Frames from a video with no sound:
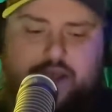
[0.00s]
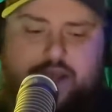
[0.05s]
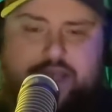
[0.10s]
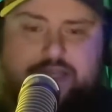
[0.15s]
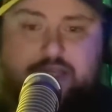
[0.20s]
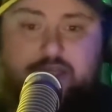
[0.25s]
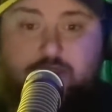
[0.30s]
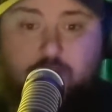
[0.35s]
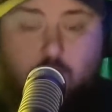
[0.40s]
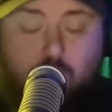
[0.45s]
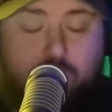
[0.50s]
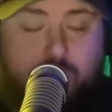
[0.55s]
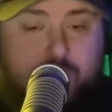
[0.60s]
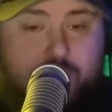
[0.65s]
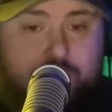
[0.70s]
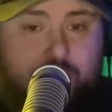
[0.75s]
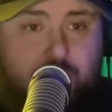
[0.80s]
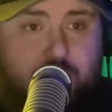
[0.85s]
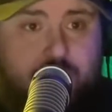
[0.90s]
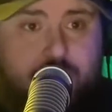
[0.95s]
is so
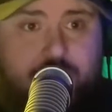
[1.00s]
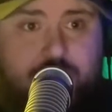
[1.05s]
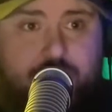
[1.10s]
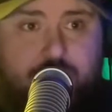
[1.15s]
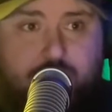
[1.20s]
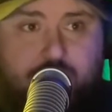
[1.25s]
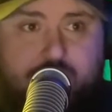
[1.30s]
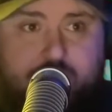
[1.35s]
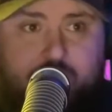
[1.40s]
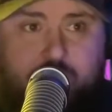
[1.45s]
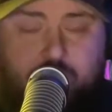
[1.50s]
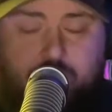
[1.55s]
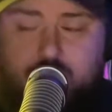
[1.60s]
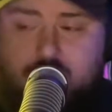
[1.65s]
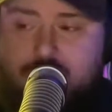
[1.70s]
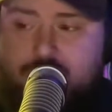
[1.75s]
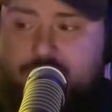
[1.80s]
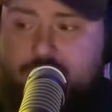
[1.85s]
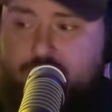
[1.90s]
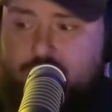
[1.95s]
people can treat you
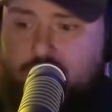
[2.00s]
like